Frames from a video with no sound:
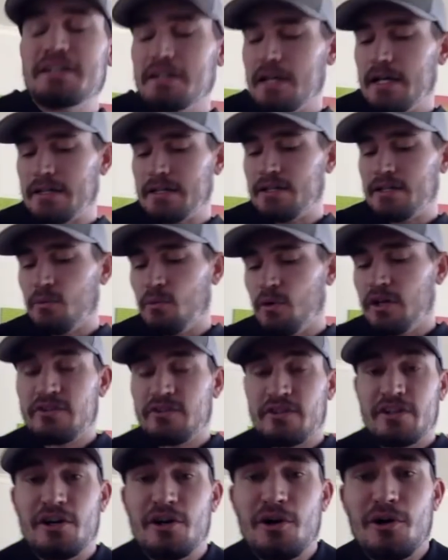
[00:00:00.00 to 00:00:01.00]
like, there
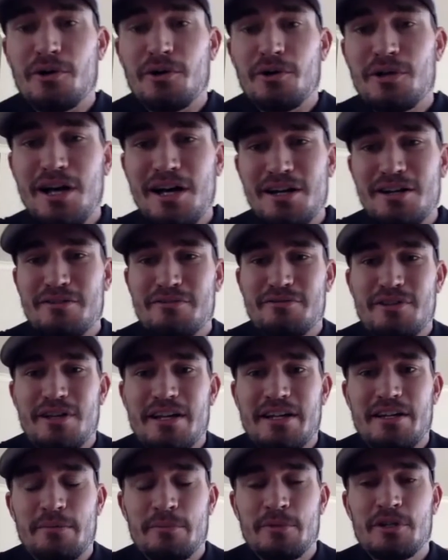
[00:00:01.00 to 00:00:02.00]
wasn't a whole lot of,
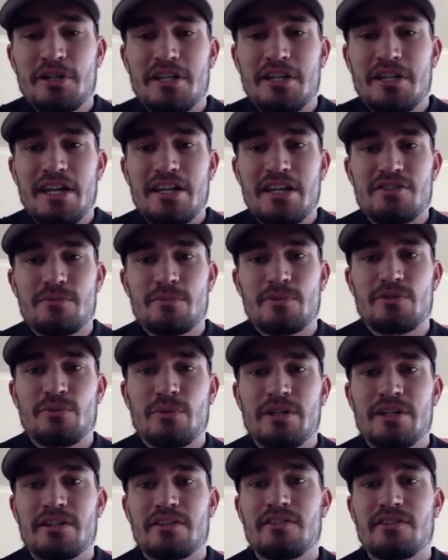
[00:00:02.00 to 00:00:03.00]
like, communication
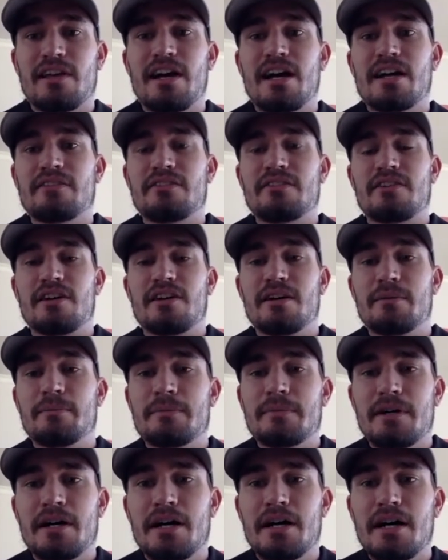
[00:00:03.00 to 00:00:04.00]
between us last time.
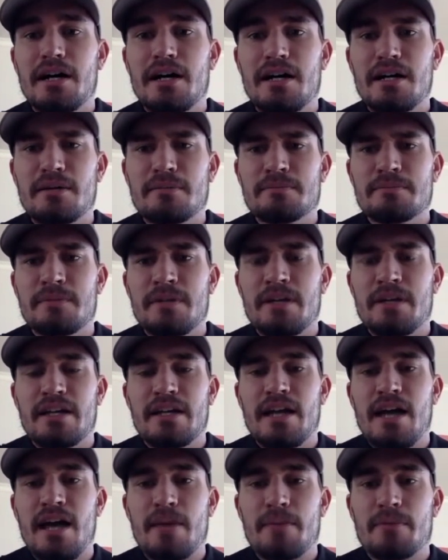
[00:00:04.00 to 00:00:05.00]

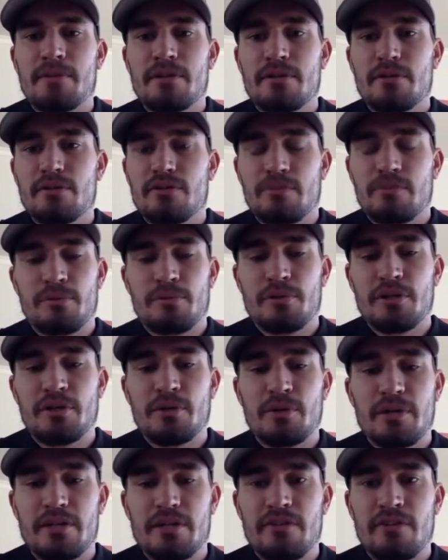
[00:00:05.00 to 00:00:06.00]
It happened. It was a pretty
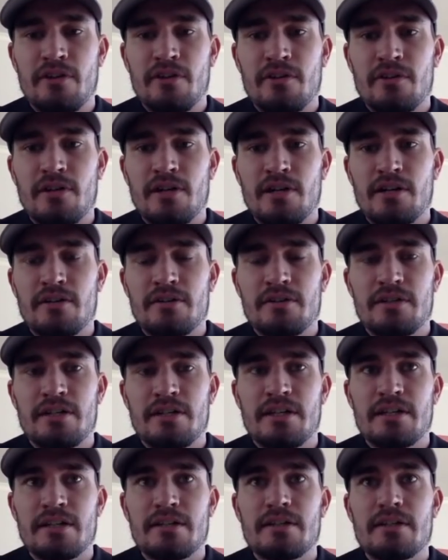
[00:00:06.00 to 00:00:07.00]
quick turnaround,
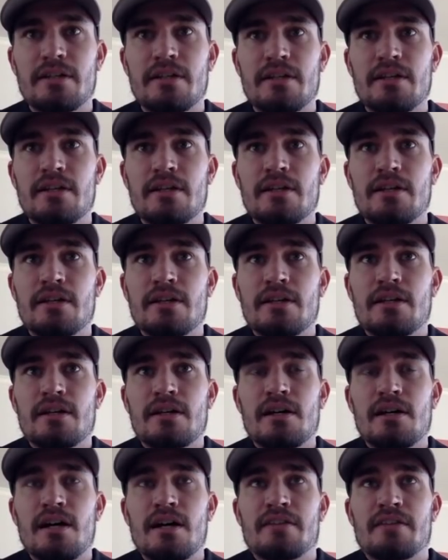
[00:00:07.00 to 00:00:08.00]
and
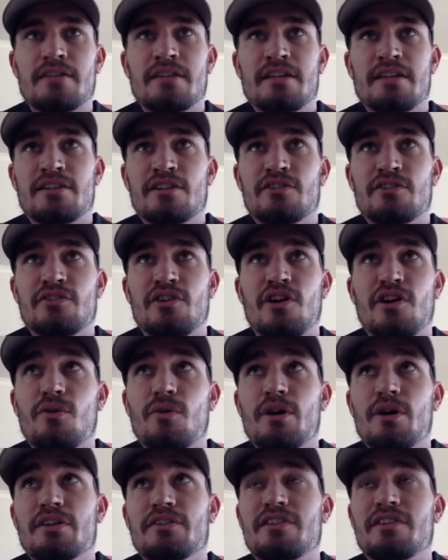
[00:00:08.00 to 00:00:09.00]
I think there's
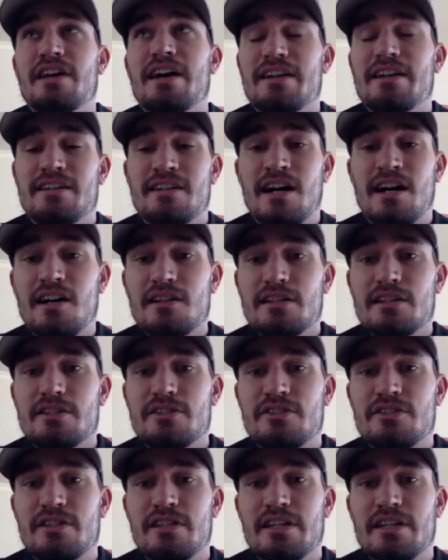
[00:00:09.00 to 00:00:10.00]
always that
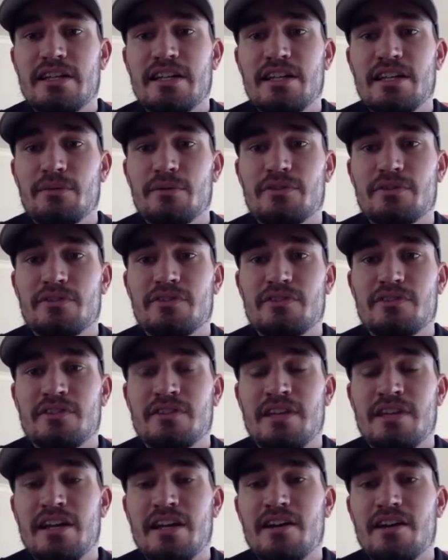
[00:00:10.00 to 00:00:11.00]
knowledge that he was
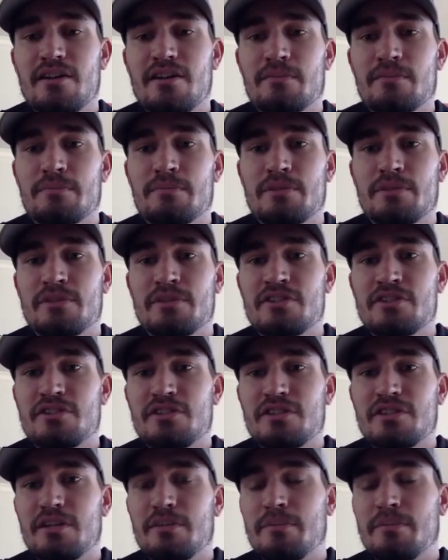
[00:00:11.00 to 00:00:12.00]
there and
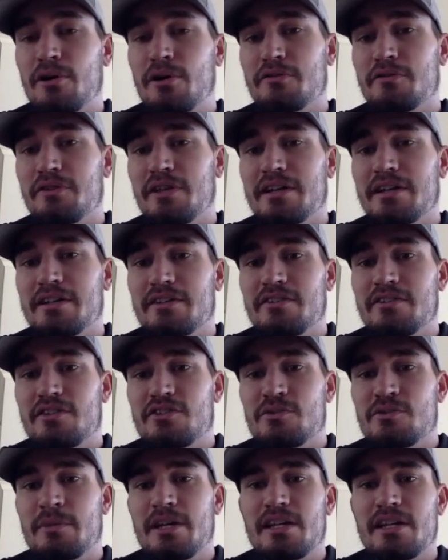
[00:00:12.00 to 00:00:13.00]
potentially a part of that
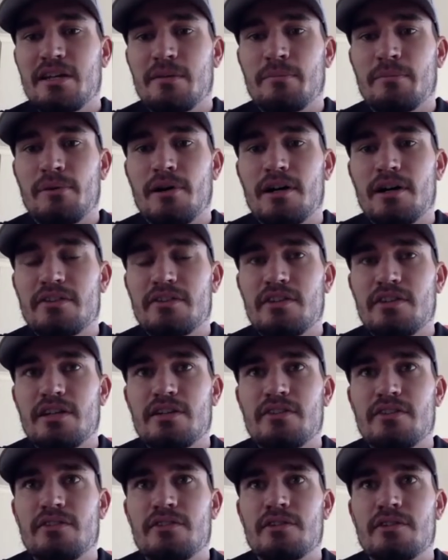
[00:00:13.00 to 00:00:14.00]
decision-making
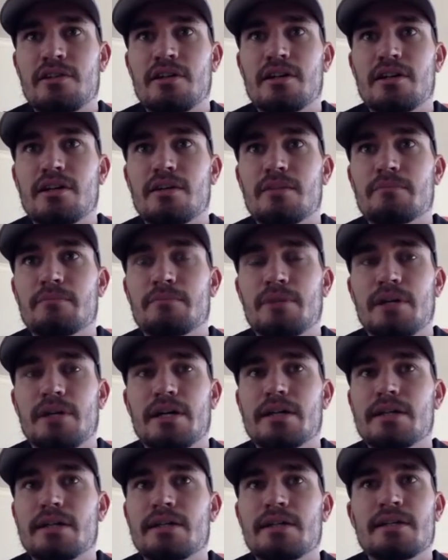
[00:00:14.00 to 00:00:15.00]
process.
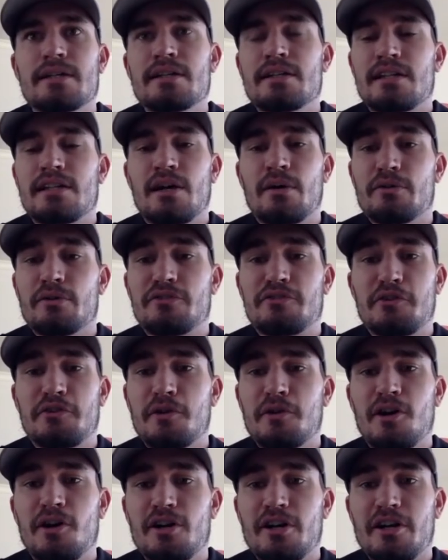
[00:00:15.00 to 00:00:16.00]
But that was so
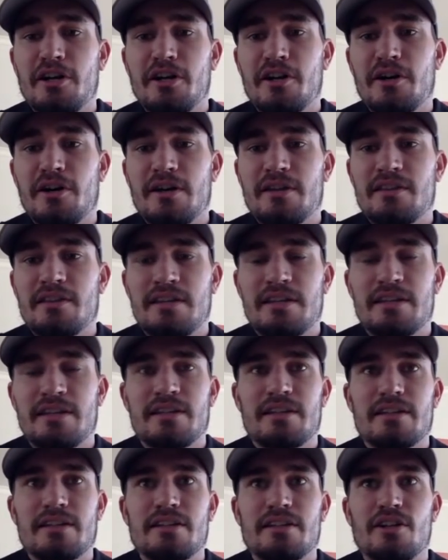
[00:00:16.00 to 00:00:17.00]
long ago. I think
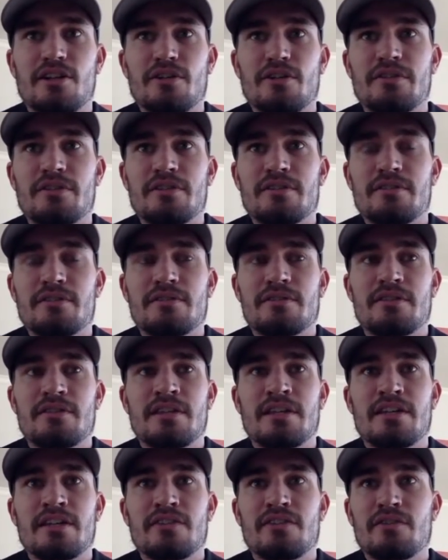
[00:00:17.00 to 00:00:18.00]
that, you know,
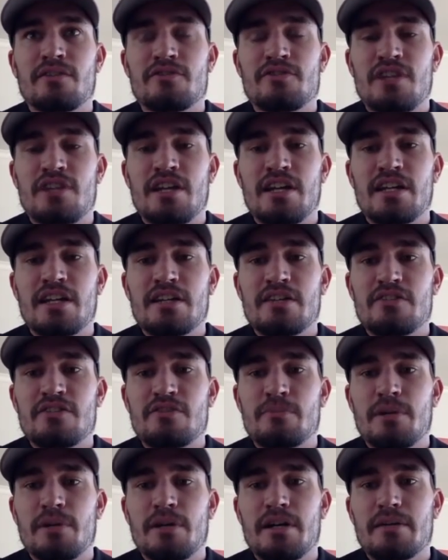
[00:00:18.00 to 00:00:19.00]
things have
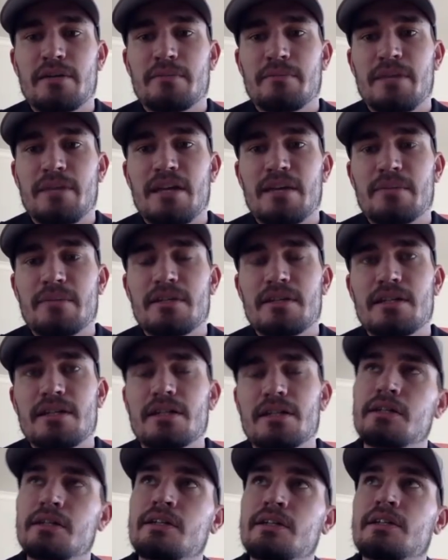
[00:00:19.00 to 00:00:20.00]
changed, but maybe